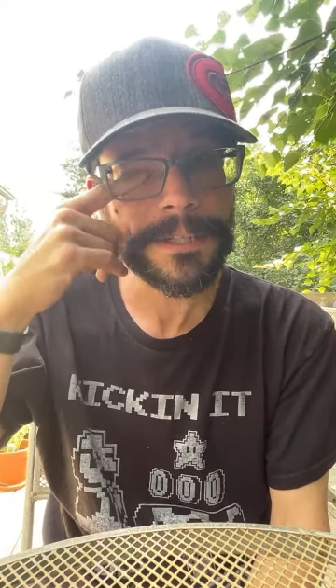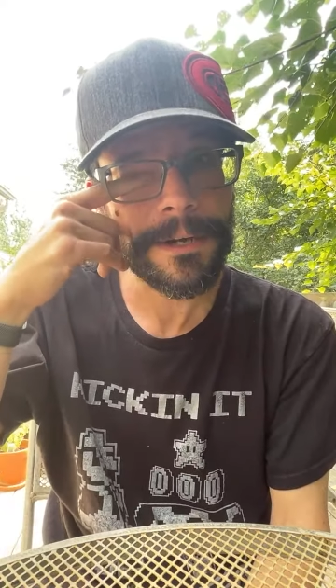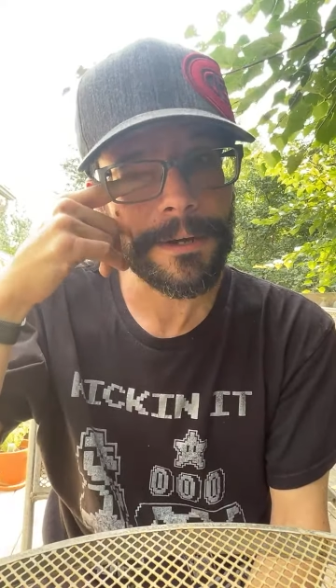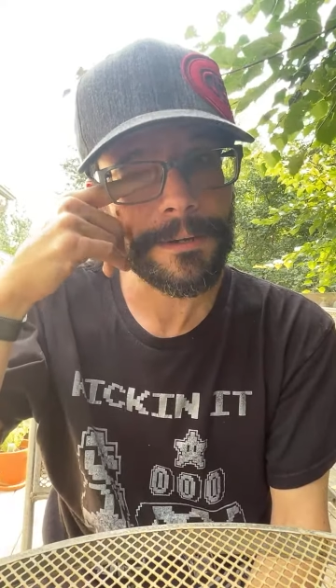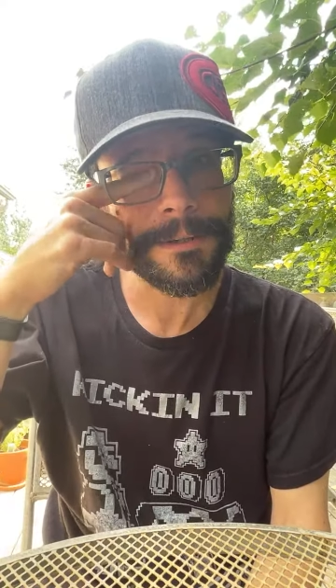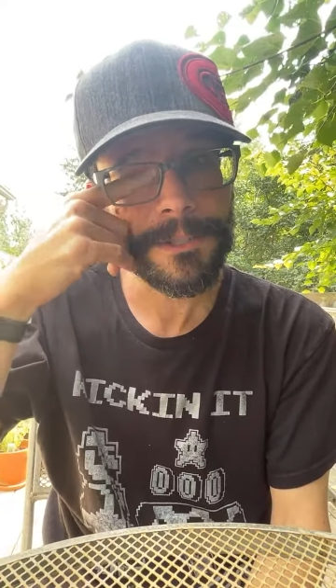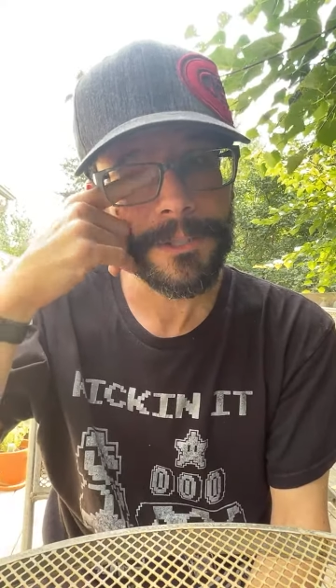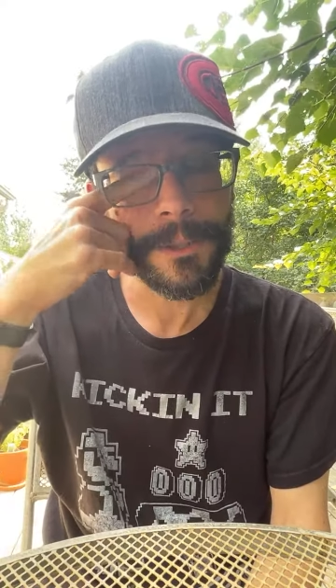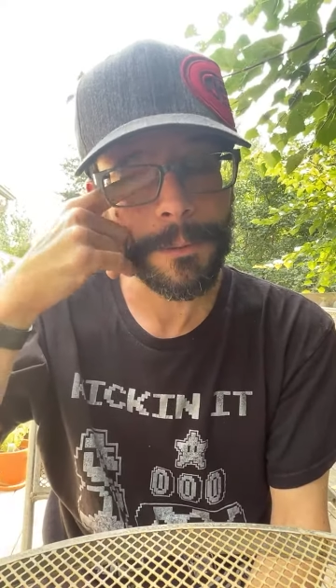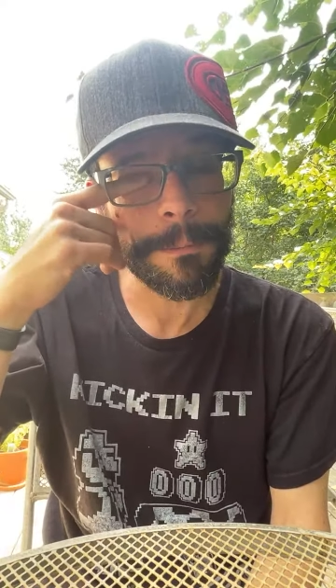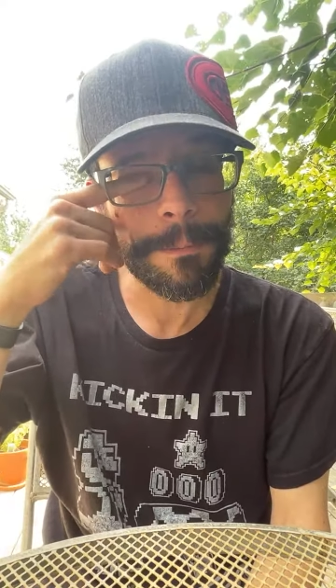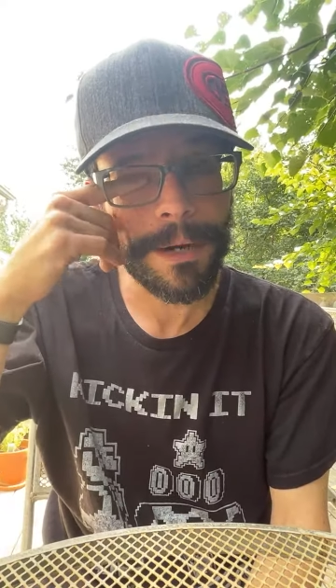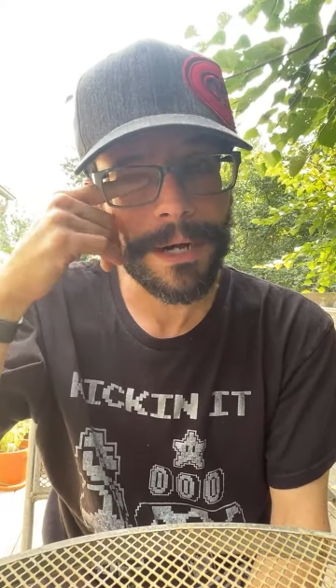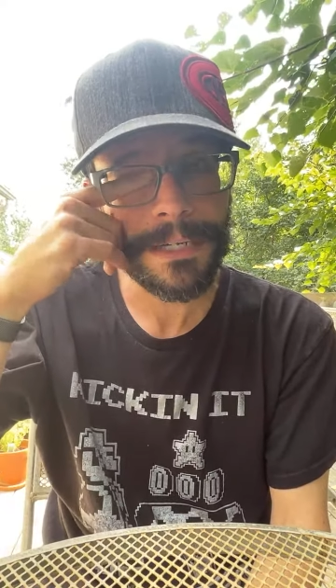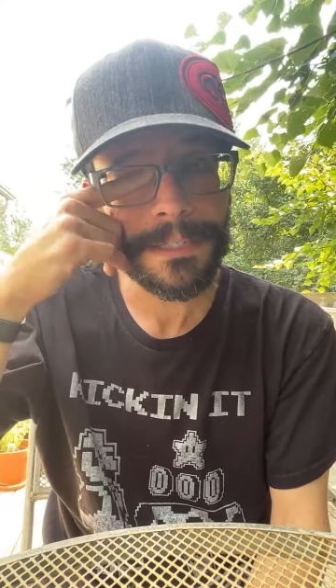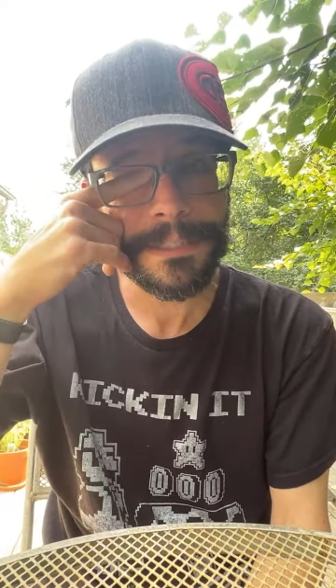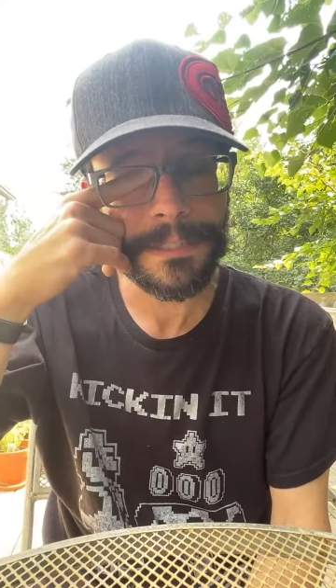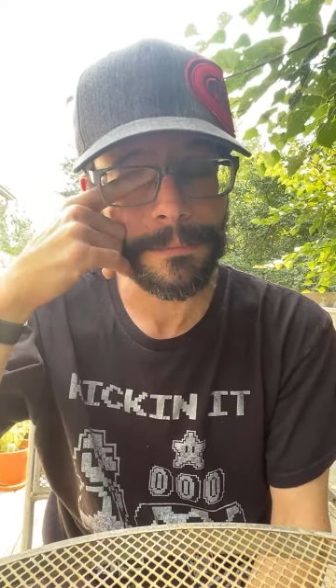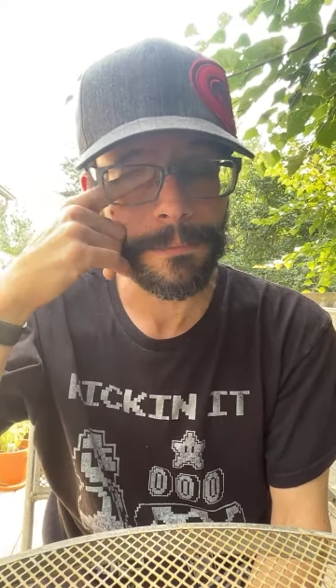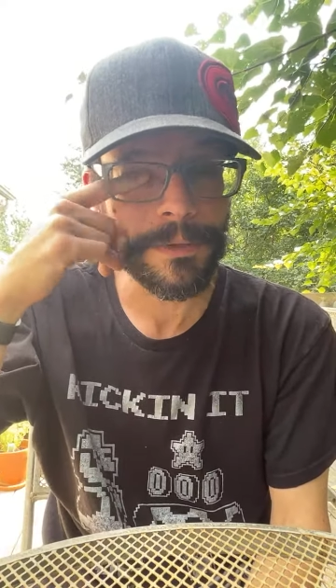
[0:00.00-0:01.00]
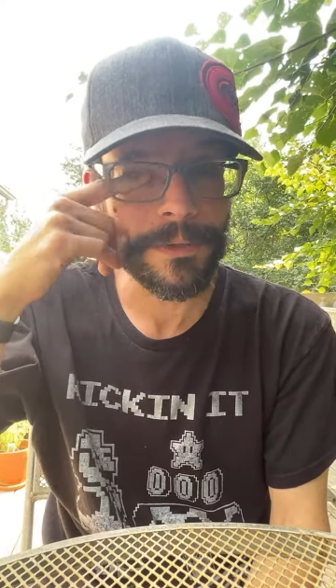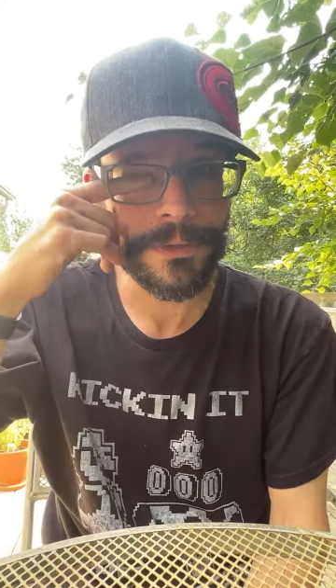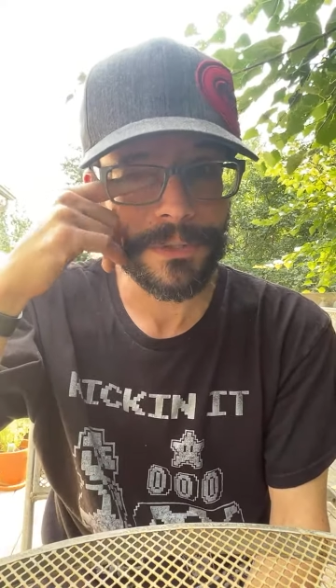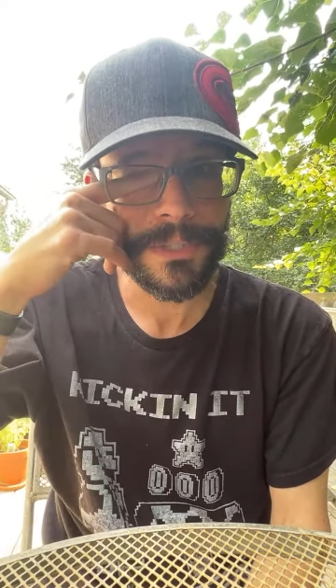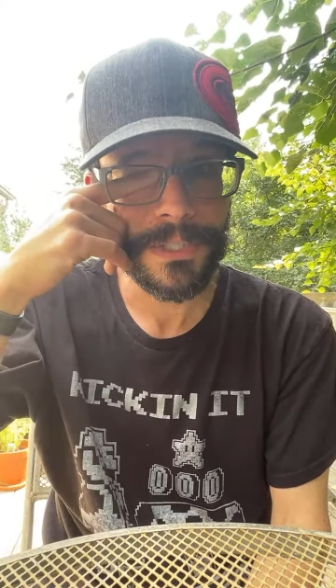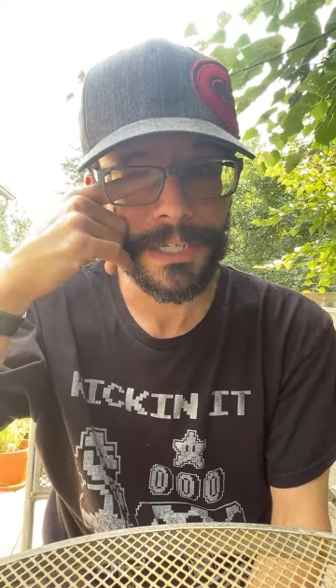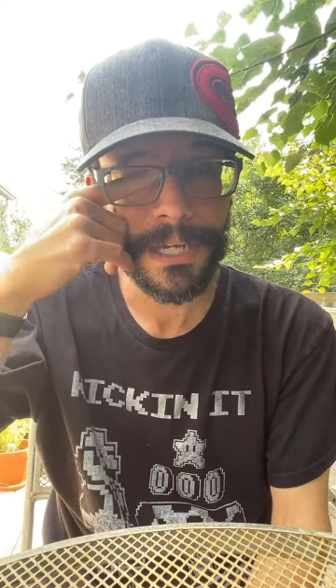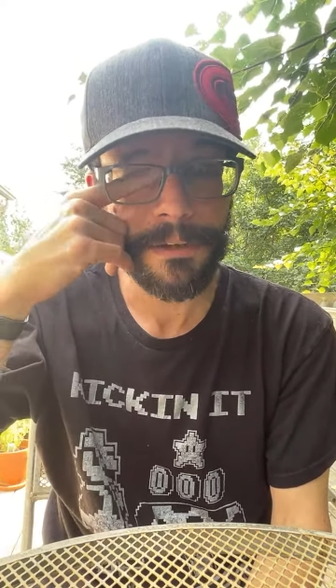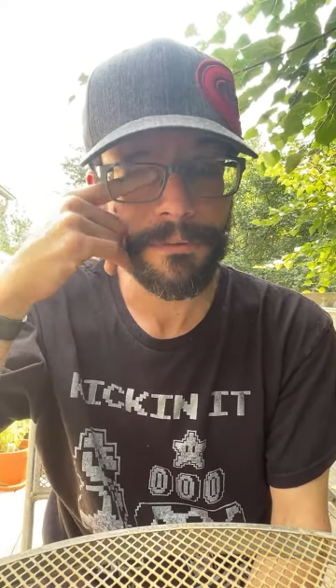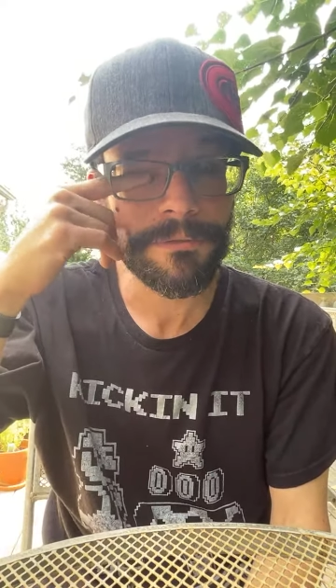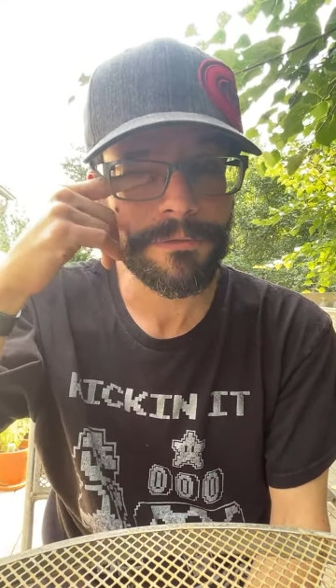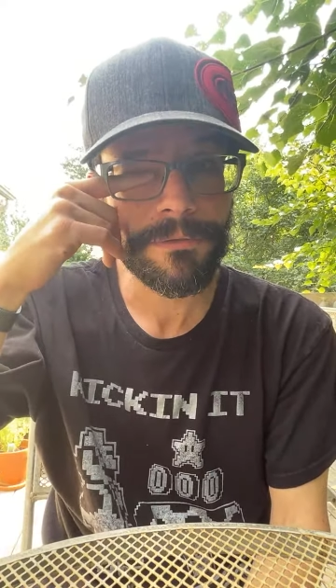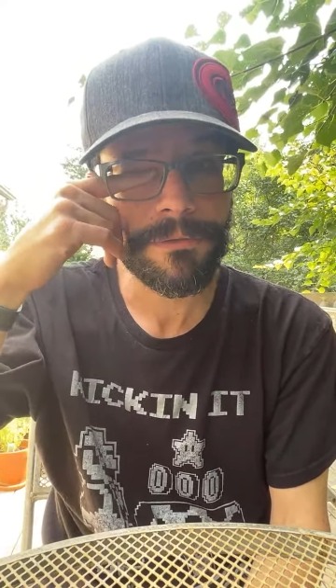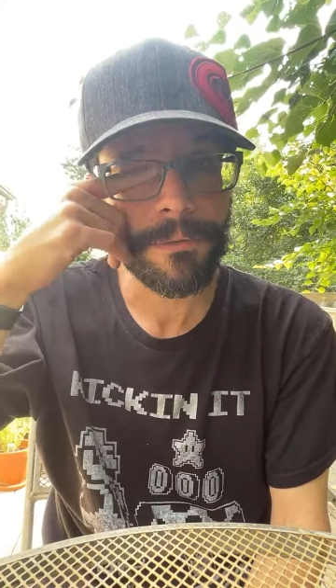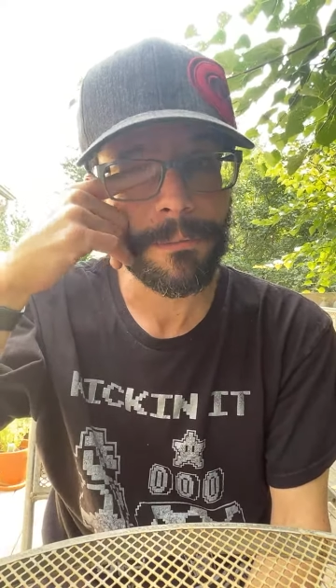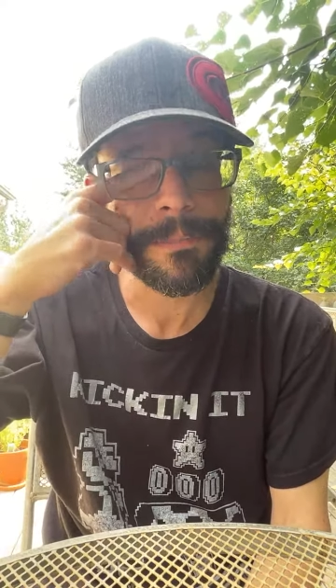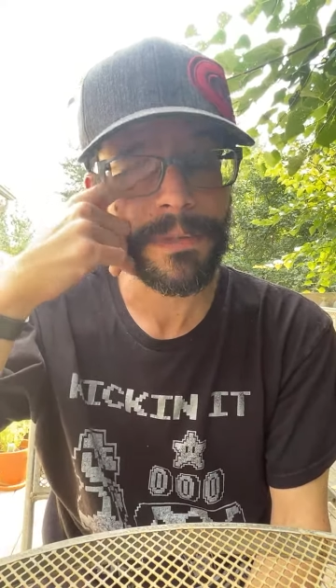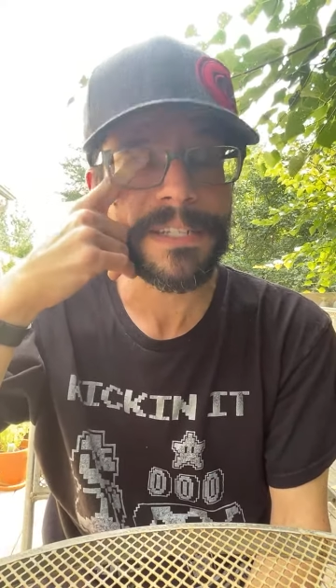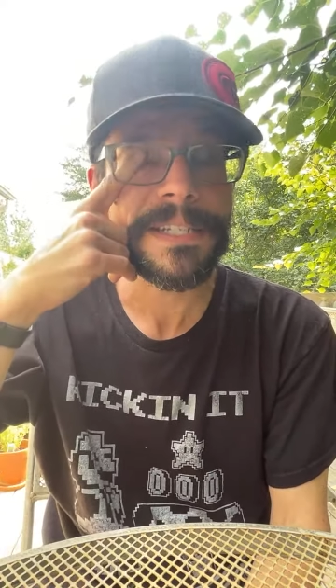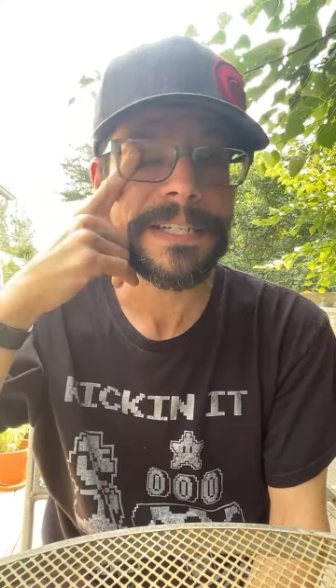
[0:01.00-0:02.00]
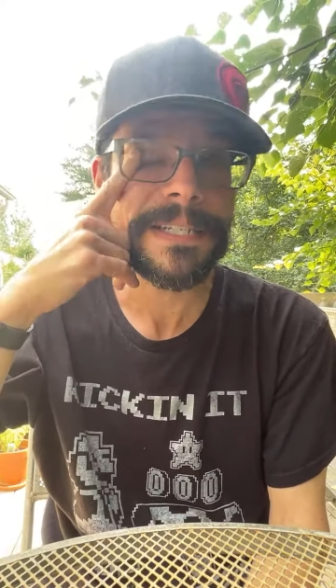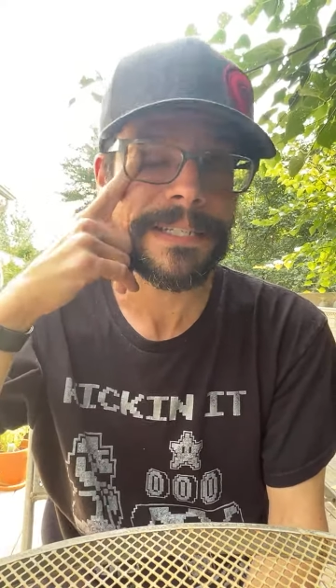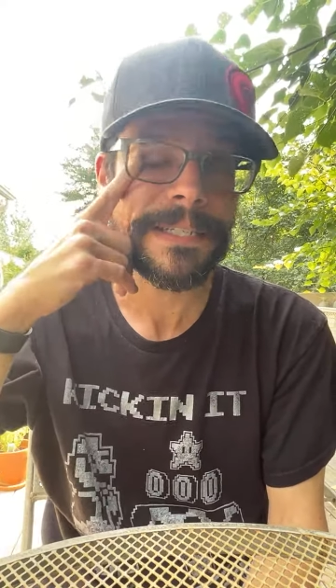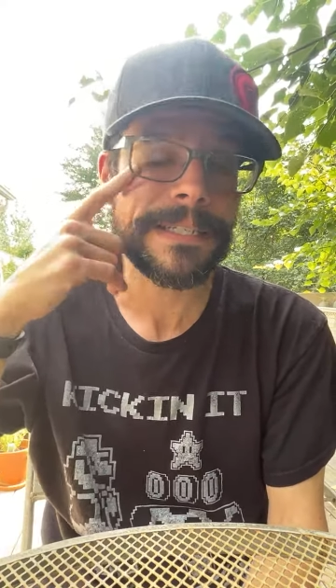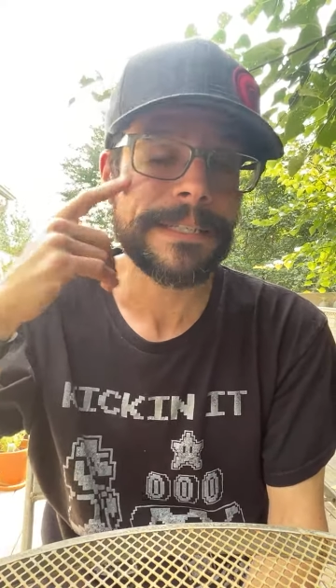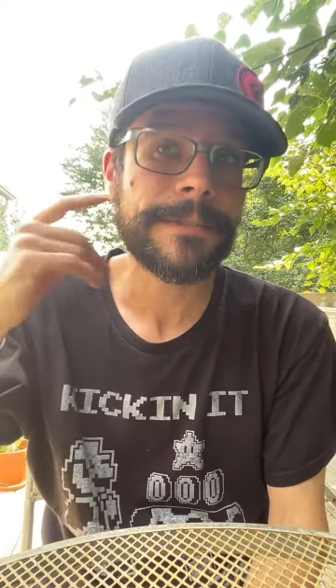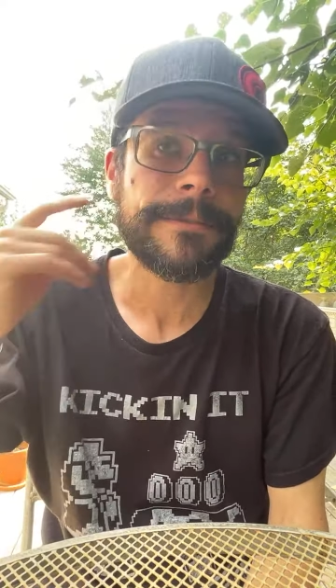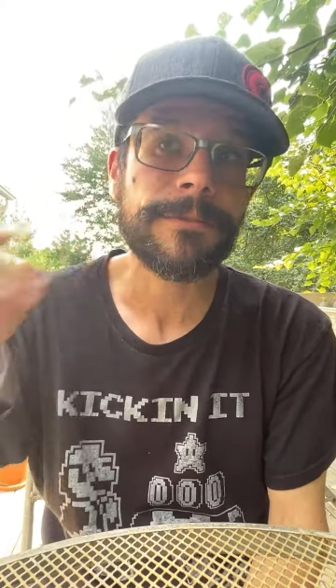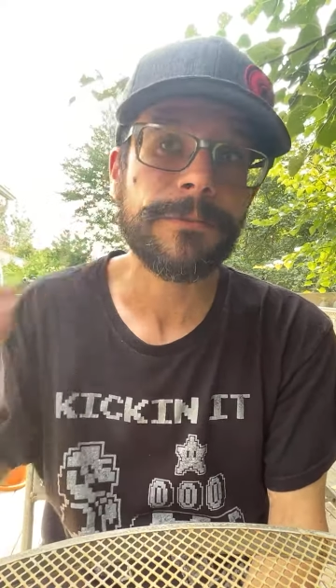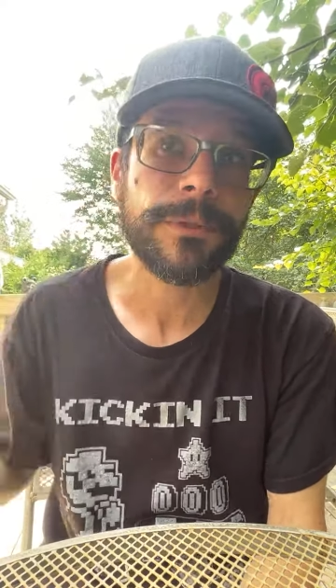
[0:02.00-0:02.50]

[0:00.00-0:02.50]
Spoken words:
also buys some of their stuff from businesses,